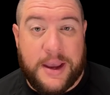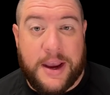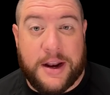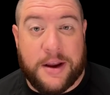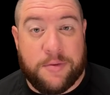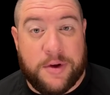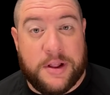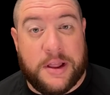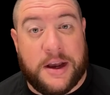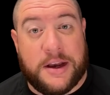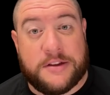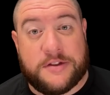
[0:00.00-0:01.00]
and I
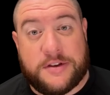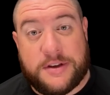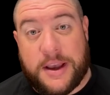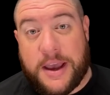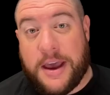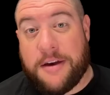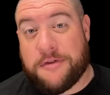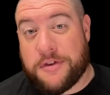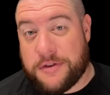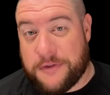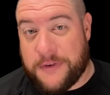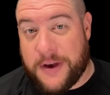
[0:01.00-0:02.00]
realized after
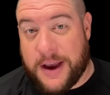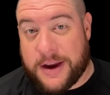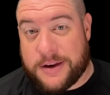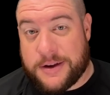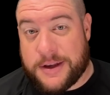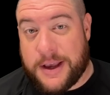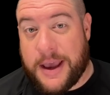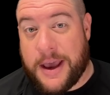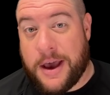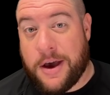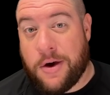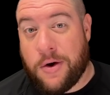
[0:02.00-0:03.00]
the fact
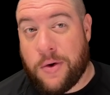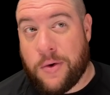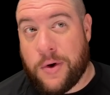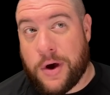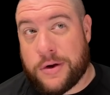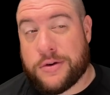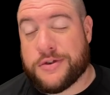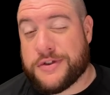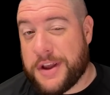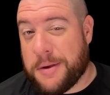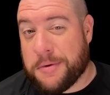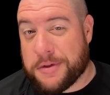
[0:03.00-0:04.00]
how
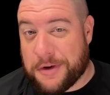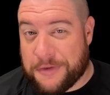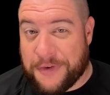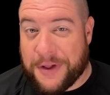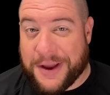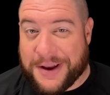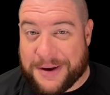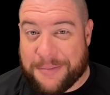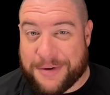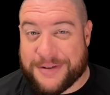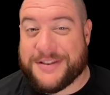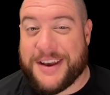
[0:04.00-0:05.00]
understable their flight
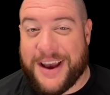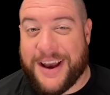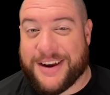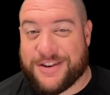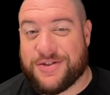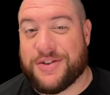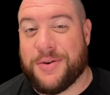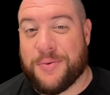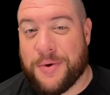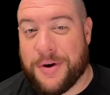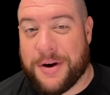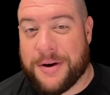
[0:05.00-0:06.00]
numbers actually
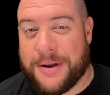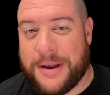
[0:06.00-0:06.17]
were.